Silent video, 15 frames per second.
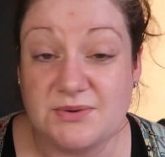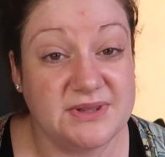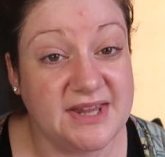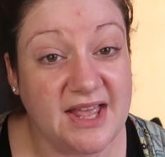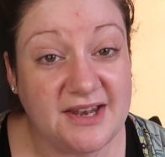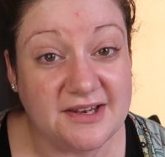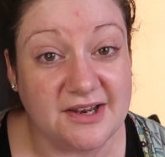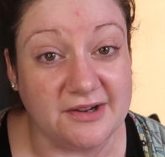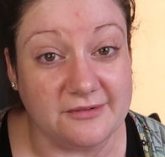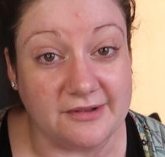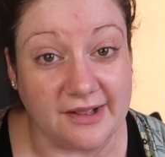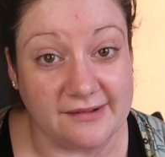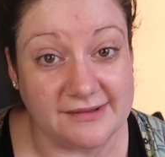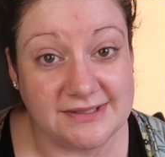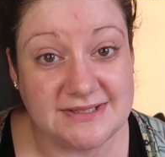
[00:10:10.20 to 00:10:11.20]
So on that note,
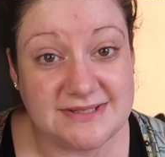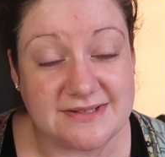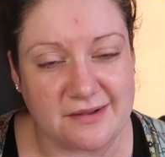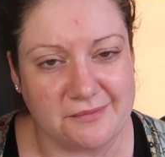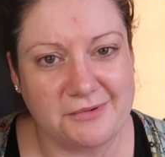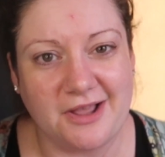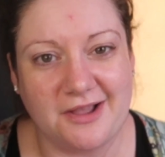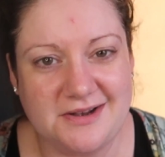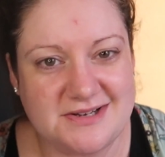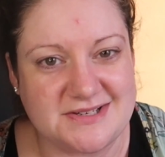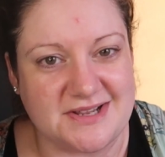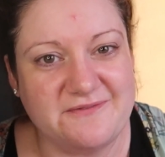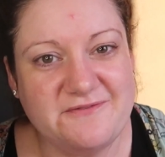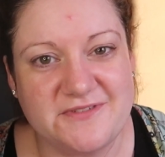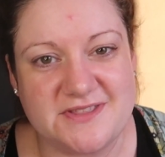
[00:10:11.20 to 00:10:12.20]
guys, I'm kind
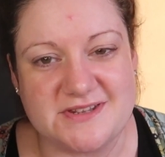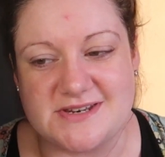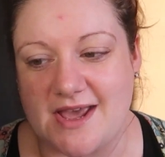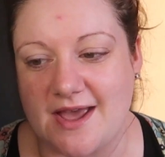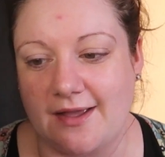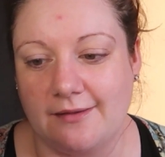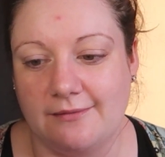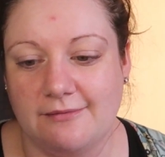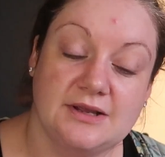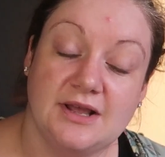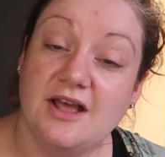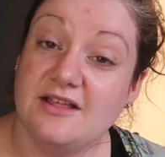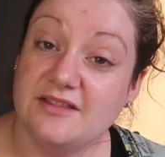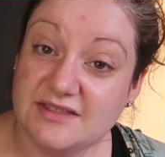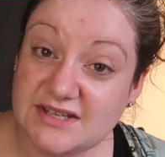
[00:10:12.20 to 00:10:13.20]
of done for the day.
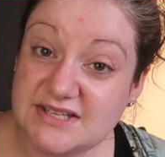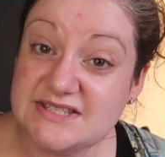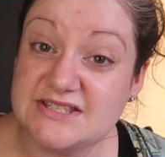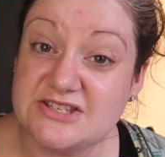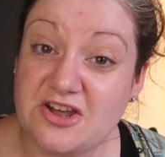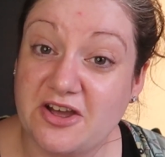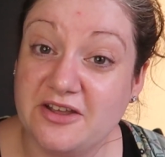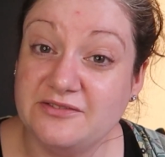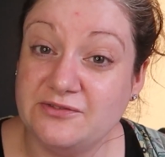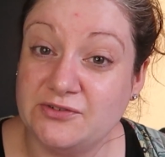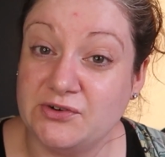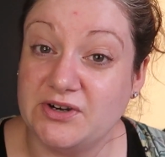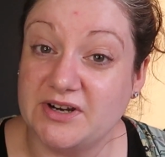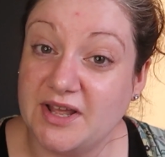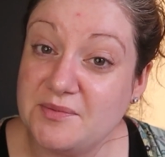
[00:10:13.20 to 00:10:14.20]
I think it's time
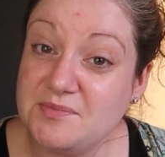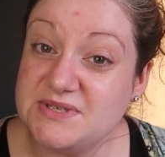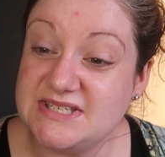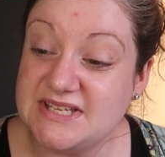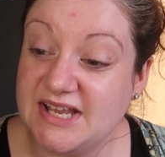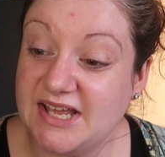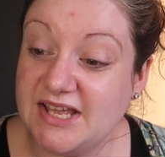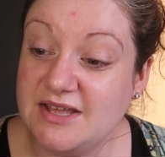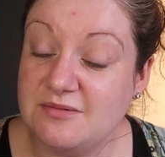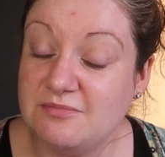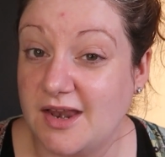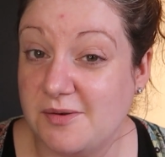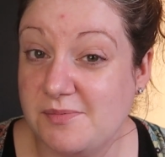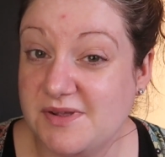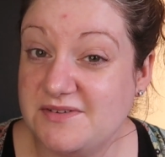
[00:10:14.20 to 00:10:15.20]
for a cup of tea
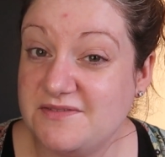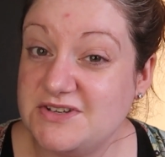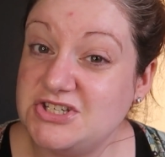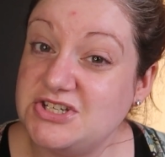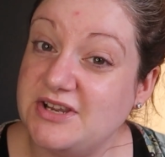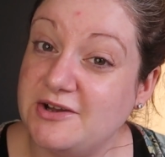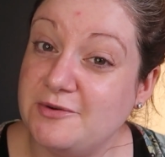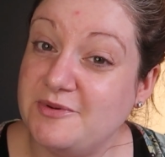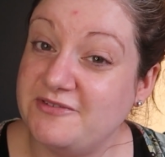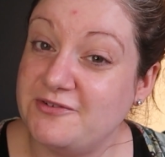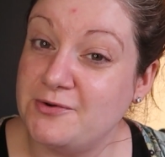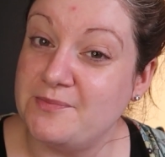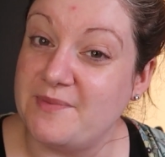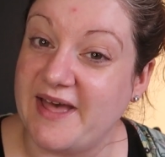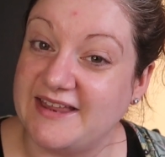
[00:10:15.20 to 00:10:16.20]
and a bit of a chill
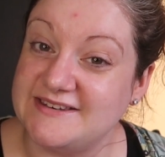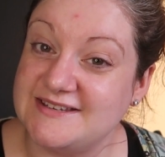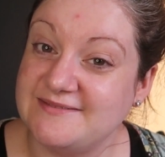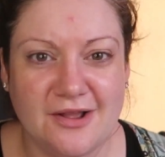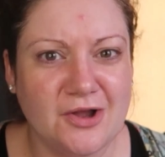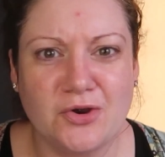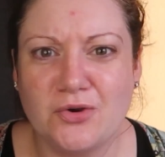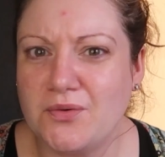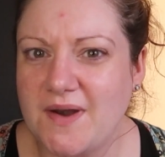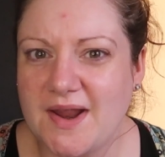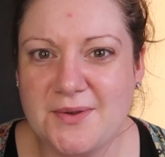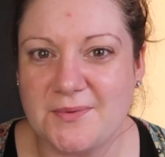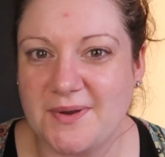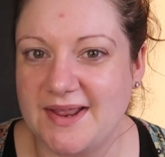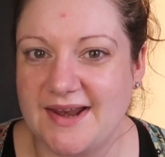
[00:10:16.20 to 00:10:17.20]
before bed. A
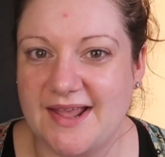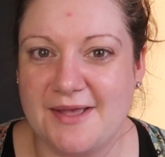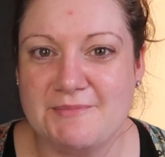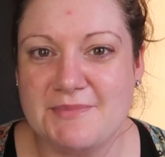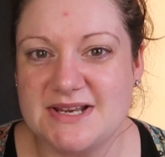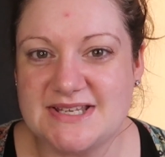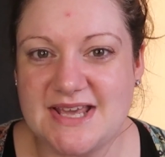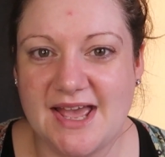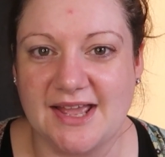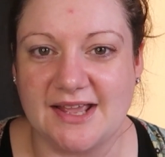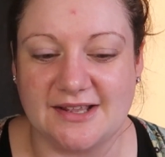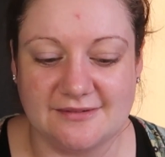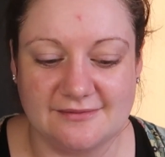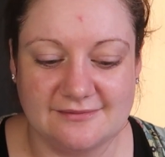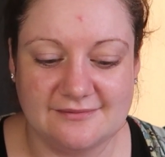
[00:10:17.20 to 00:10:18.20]
great way to end my
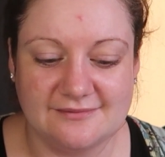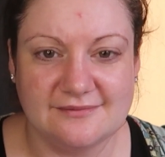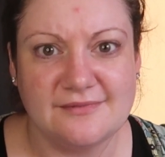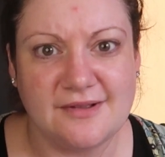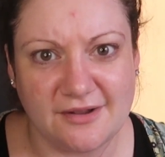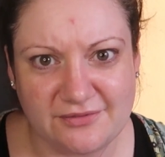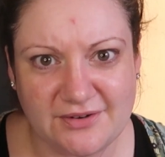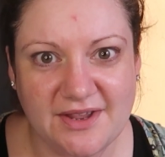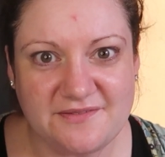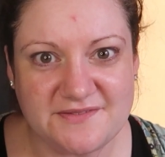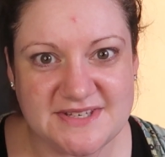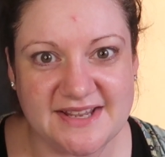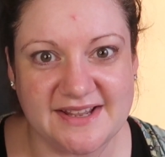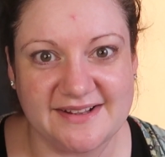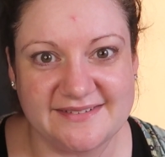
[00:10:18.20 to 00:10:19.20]
day. I've
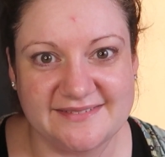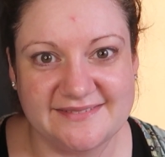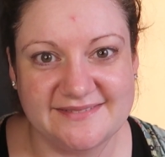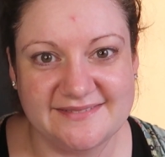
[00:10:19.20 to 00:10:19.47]
loved it.